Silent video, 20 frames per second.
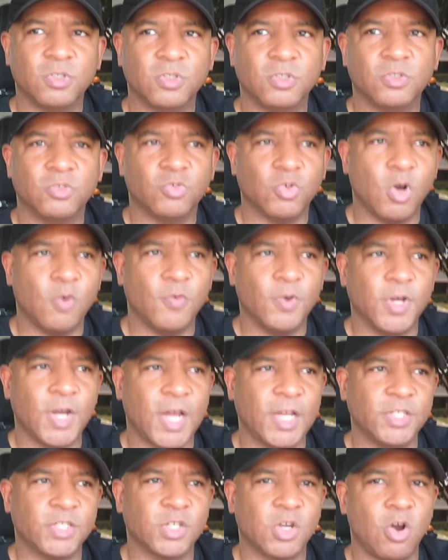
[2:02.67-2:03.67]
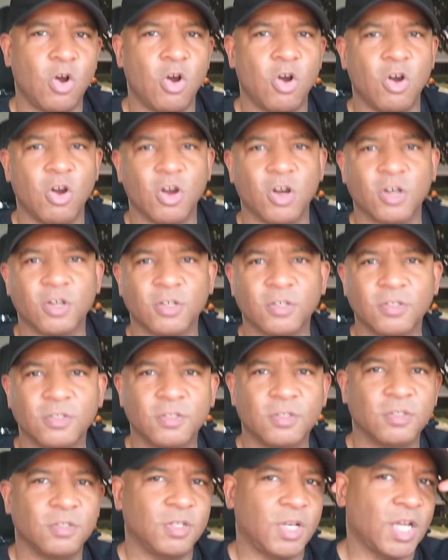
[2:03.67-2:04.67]
drove a nice car,
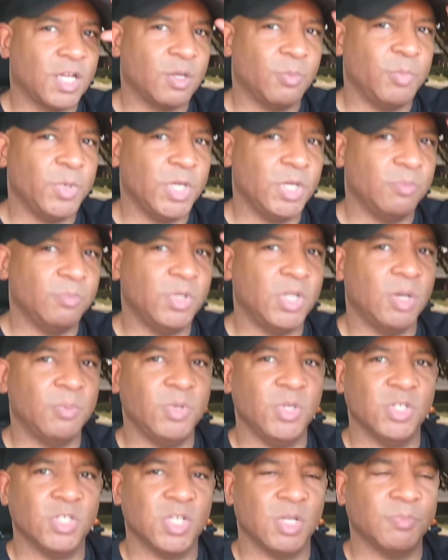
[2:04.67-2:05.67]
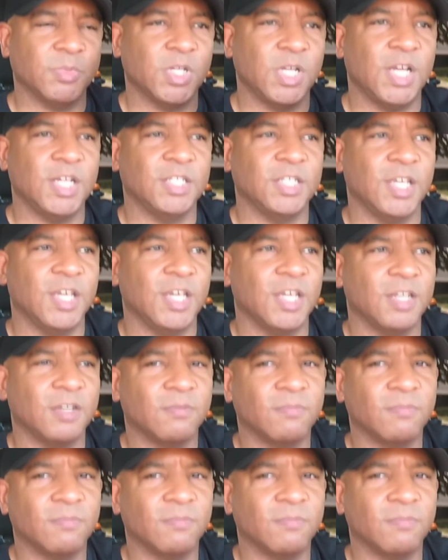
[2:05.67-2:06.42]
like a BMW or something like that.